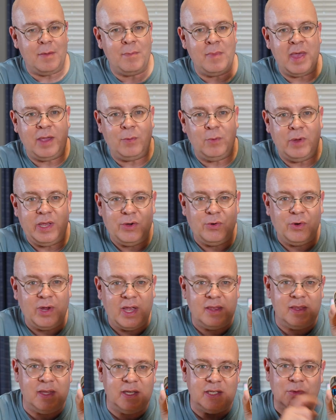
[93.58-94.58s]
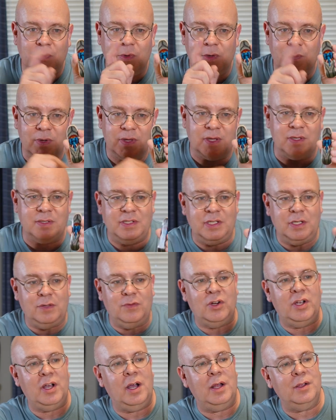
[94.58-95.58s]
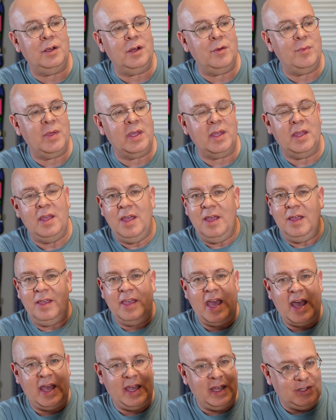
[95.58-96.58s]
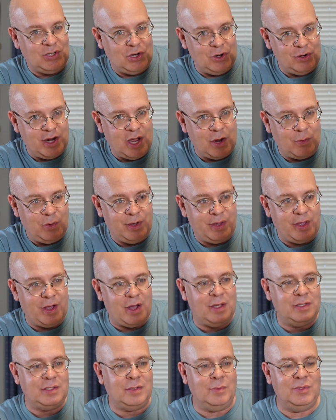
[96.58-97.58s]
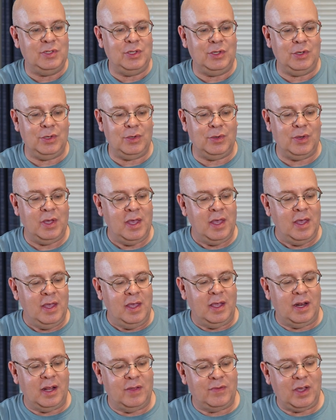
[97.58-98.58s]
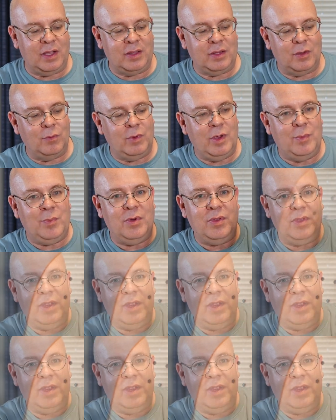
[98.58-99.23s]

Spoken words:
may recreate this one with a silver color. But yeah, it turned out really awesome too. And I've got the ripper